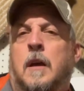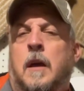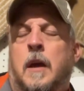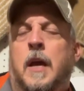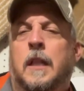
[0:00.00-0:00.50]

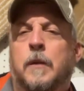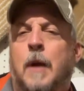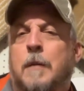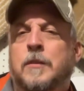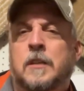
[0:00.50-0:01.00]
Hey, Lee
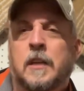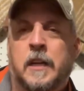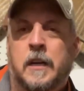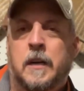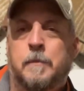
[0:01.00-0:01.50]
Robinson
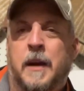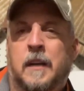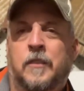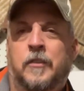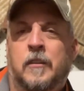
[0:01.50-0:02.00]
here at
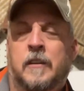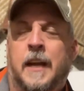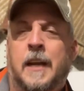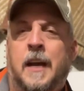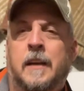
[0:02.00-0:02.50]
American Sentinel
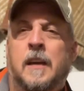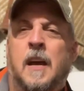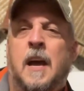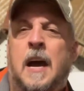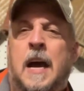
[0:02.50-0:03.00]
Canine.
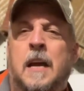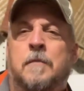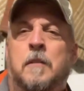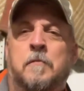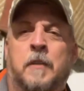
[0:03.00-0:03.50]
I
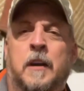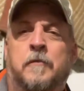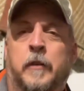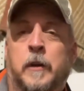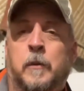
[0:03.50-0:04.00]
am very
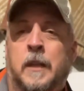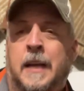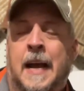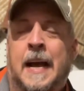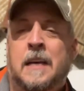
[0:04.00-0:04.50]

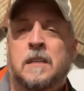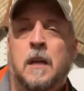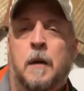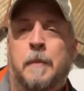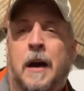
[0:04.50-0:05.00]
frequently asked
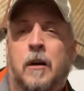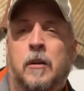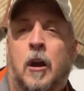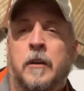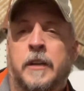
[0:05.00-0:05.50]
about
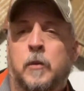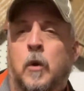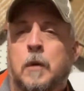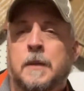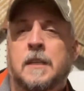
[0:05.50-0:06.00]
our
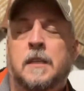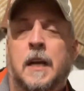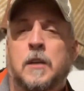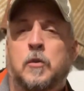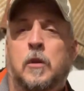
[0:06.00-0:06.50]
deworming
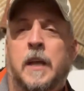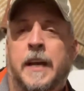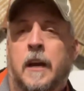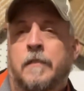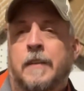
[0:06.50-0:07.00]
schedule
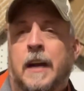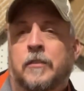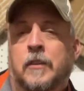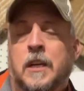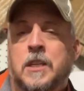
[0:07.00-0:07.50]
and our
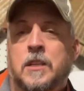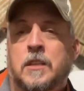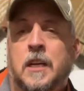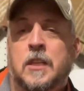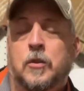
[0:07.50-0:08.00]
vaccination
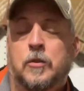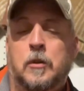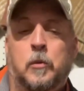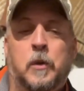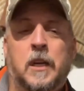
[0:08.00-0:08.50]
schedule.
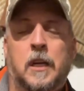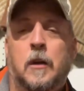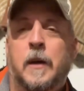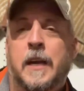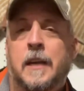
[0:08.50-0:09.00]
So we're going to
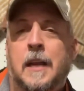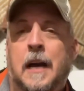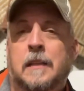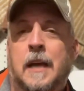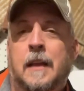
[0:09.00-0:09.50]
go ahead and
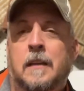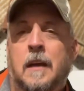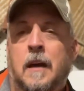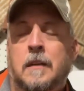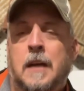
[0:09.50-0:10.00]
knock that
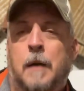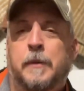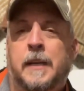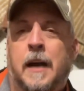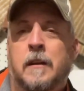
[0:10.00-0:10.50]

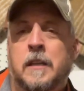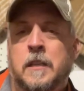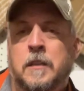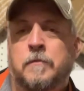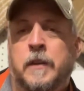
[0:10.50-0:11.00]
topic out in
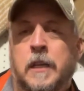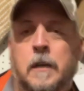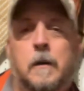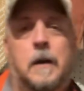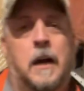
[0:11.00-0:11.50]
this
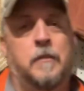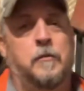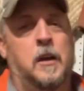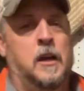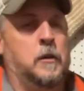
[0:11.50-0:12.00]
video. I've
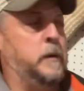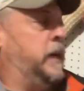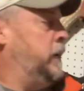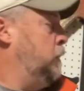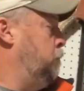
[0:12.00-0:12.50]

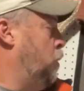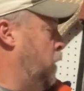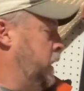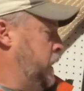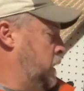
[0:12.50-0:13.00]
created a
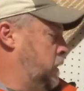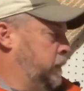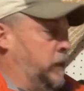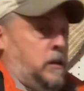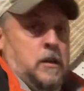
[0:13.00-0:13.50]
board here
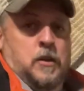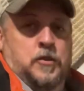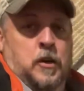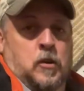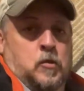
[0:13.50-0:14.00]
that
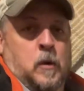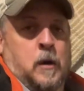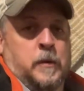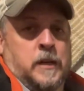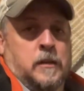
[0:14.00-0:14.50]
shows what
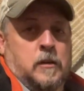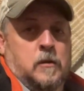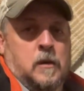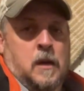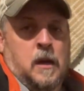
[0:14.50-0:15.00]
we
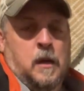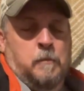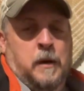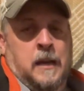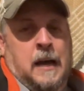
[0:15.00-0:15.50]
do,
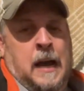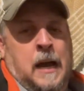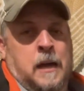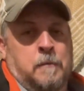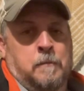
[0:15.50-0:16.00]
but I
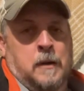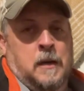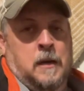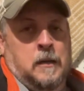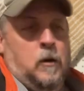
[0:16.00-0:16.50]
am
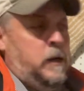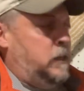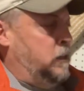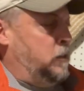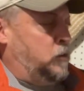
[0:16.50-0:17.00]
going
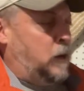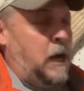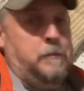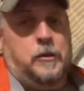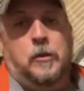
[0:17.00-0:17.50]
to
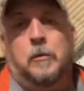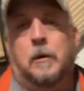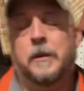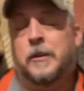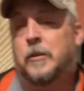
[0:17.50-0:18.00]
describe to you what
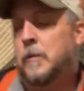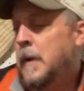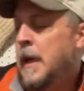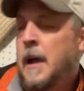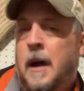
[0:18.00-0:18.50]
we do
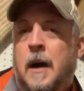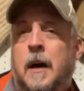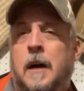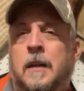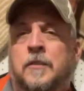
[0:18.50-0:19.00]

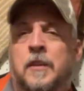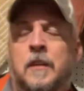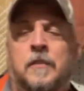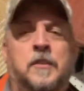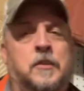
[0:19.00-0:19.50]
instead
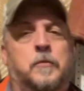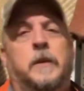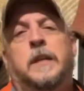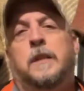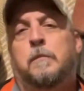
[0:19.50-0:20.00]
of just
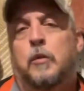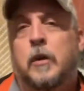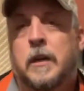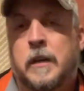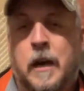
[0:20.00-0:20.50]
read the
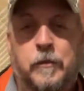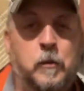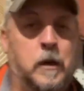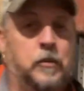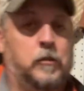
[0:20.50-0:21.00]
board. Now, if you
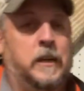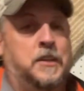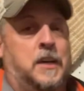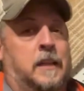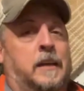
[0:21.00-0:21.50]
want to
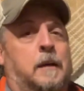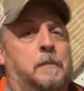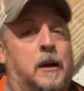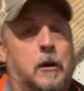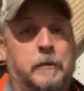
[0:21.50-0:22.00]
screenshot that, by
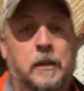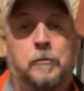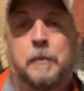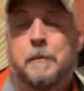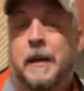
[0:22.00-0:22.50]
all means,
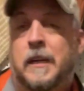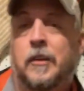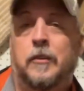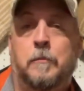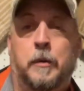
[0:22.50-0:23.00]
be my
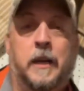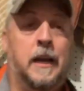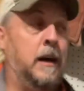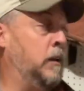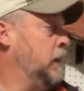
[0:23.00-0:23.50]
guest and print it
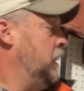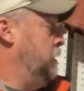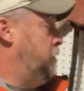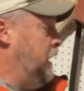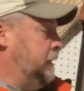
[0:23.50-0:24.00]
out. In
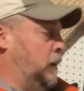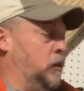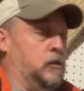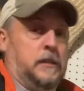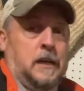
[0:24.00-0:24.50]
fact, I'll
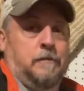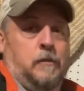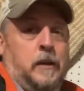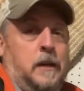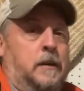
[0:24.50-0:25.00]
hold it up
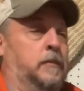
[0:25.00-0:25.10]
for you.